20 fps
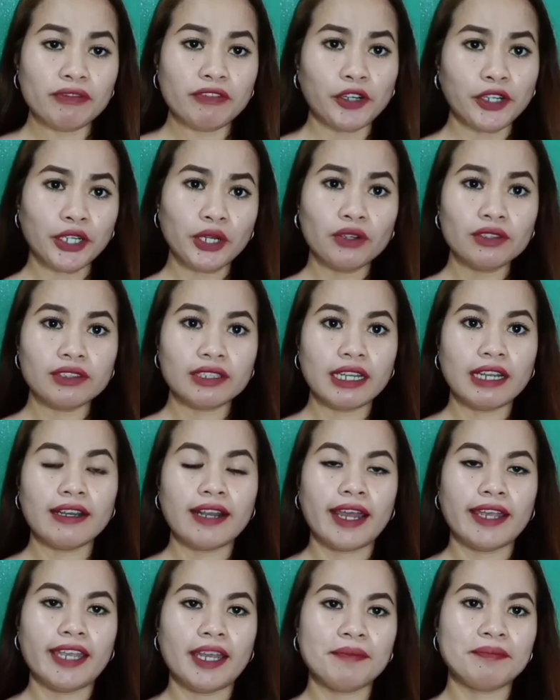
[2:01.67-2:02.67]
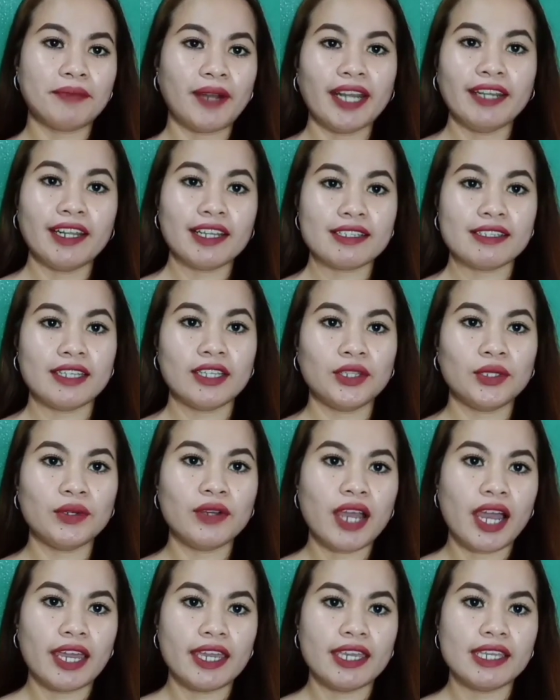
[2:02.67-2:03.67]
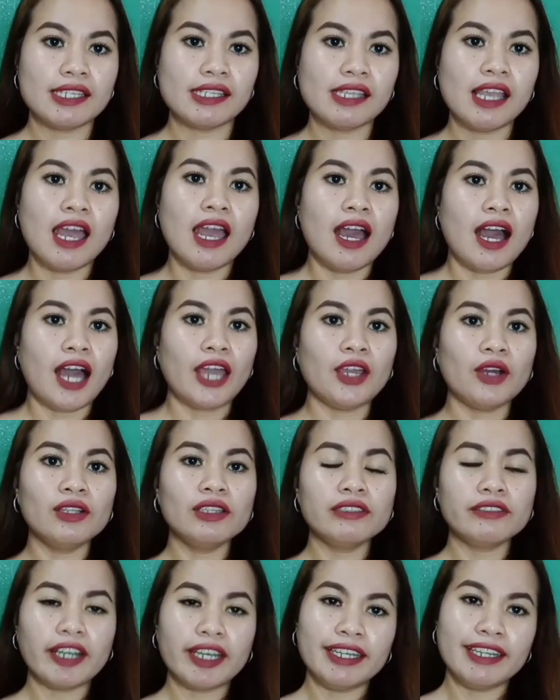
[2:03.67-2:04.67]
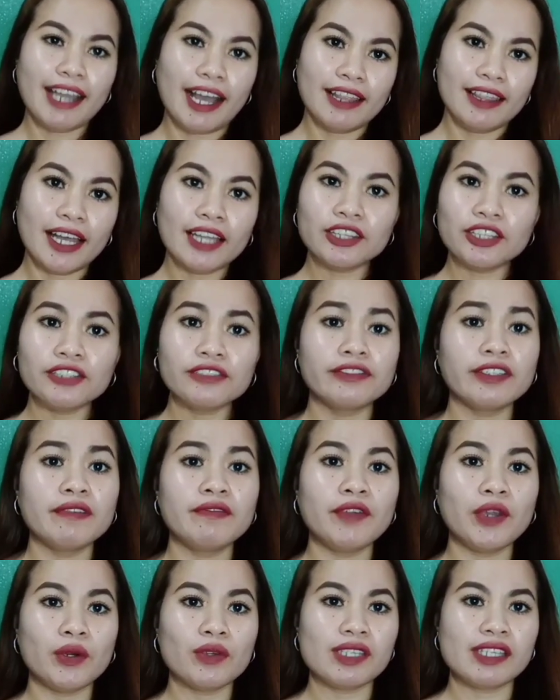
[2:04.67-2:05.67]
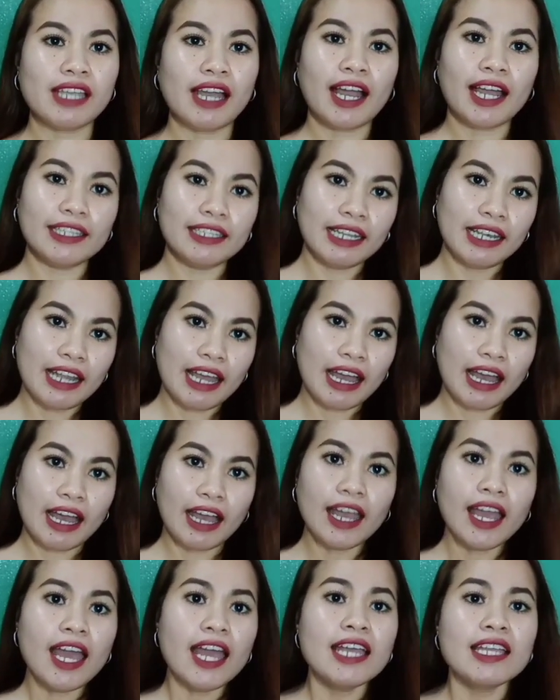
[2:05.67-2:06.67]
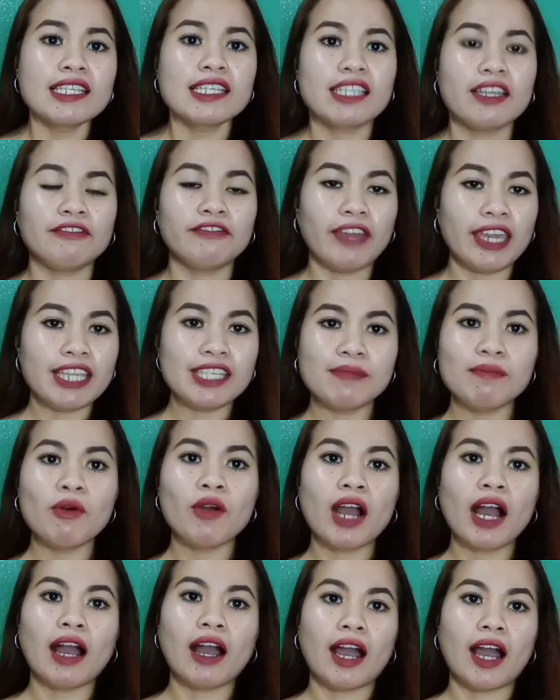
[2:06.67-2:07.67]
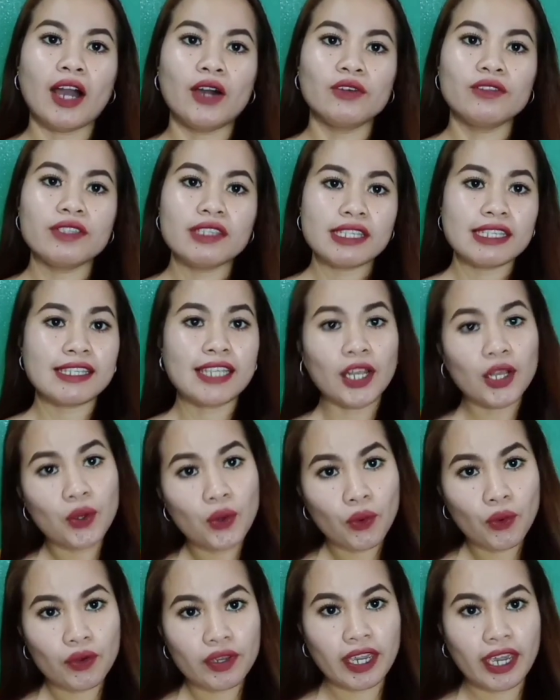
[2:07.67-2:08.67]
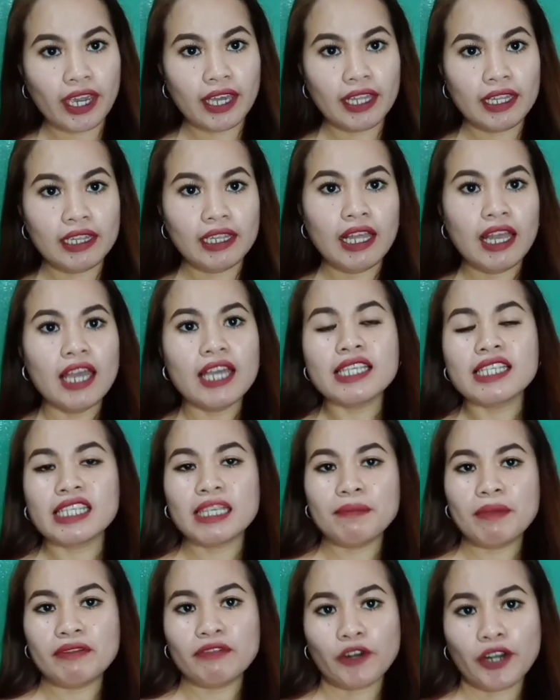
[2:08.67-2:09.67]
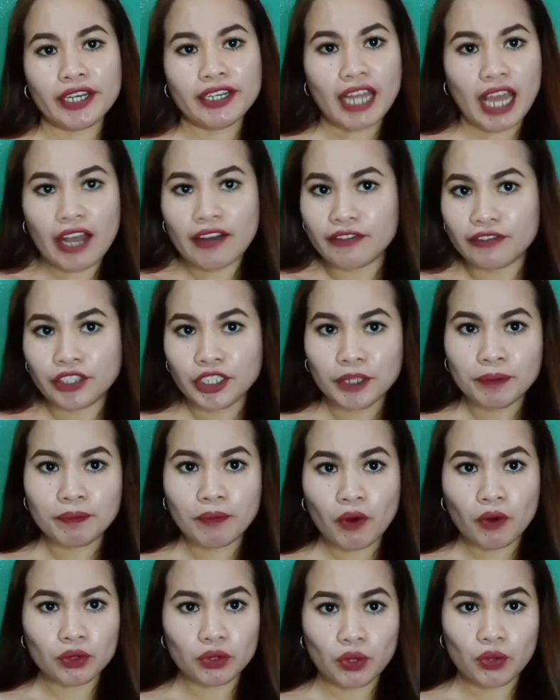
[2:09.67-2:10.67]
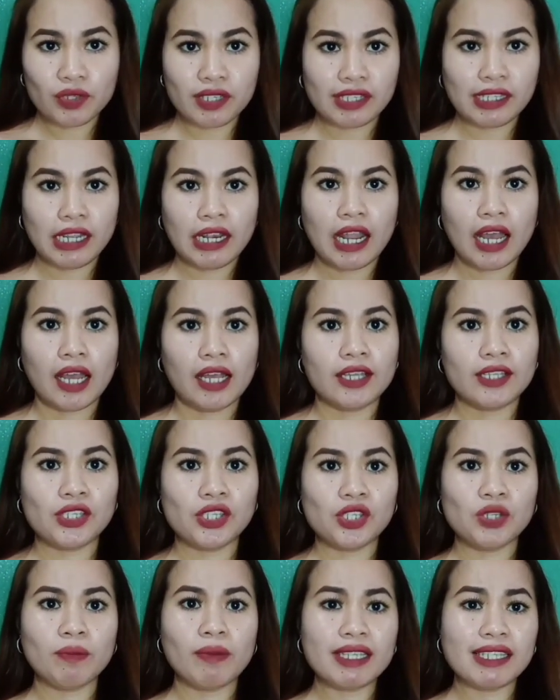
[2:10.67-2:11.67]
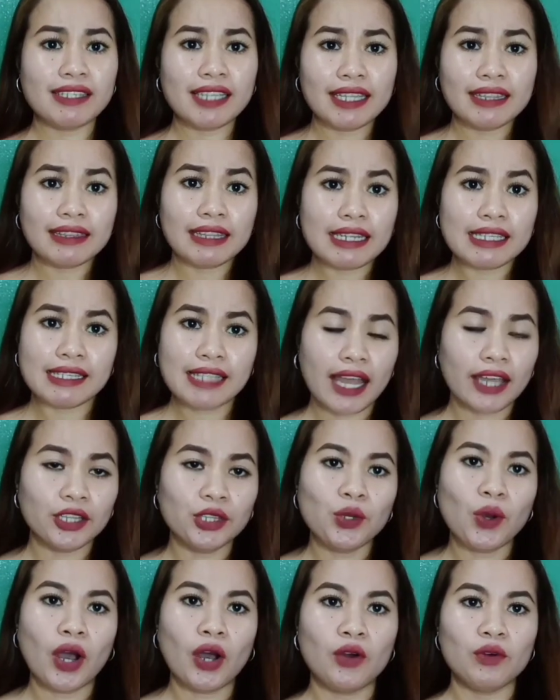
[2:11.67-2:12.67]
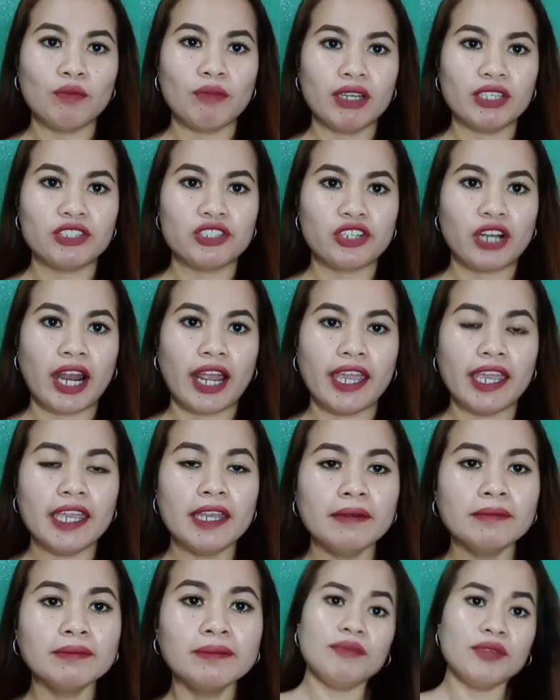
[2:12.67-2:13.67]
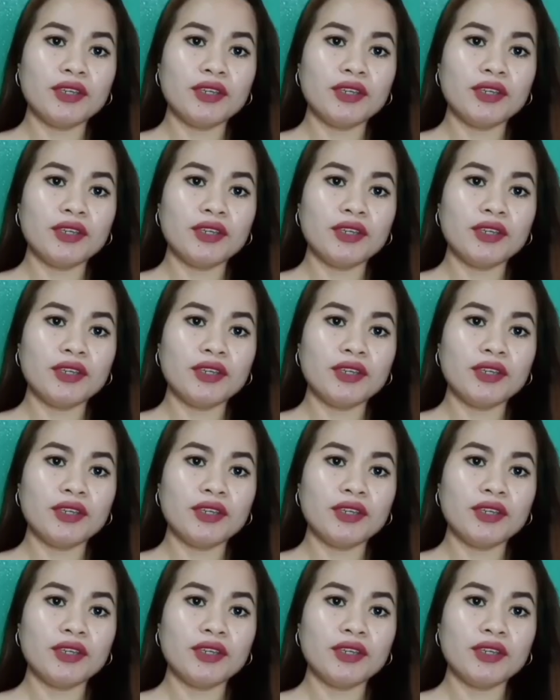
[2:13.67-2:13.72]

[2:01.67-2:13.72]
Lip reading: before continuing ang products na to, guys, I already a lot of reviews sa kanila sa Facebook account, sa Google, sa before and after photos nila. So mas naintresado akong mag-try.